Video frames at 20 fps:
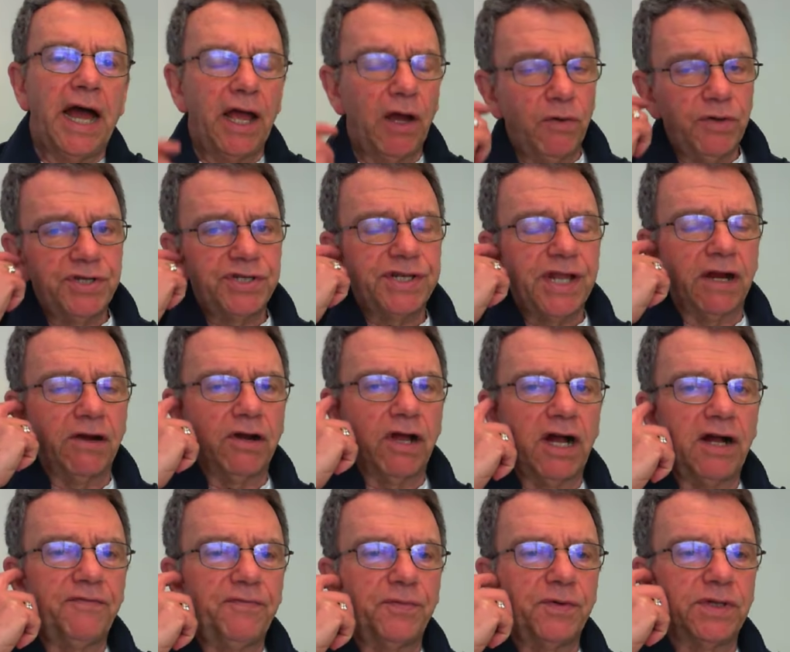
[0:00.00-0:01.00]
I always start
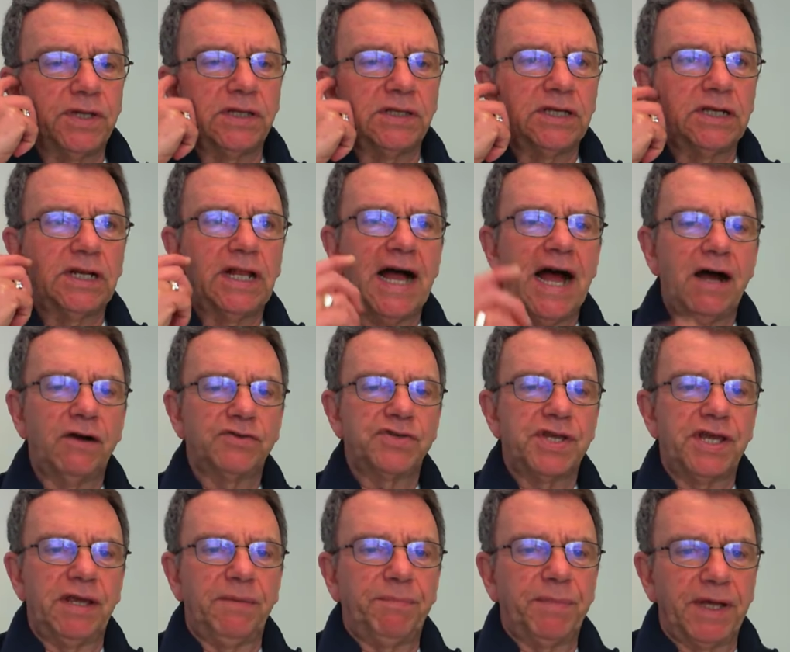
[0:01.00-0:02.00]
off with a little
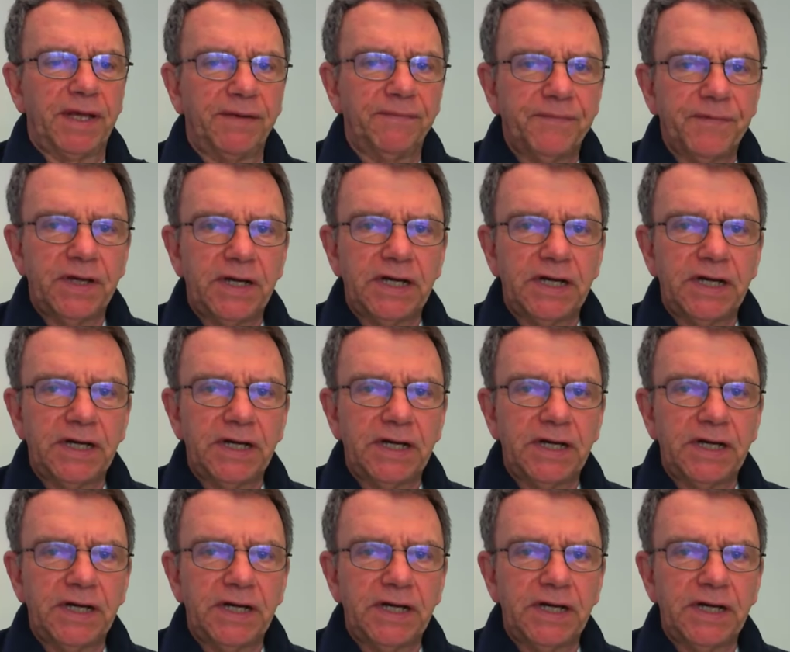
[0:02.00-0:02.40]
housekeeping,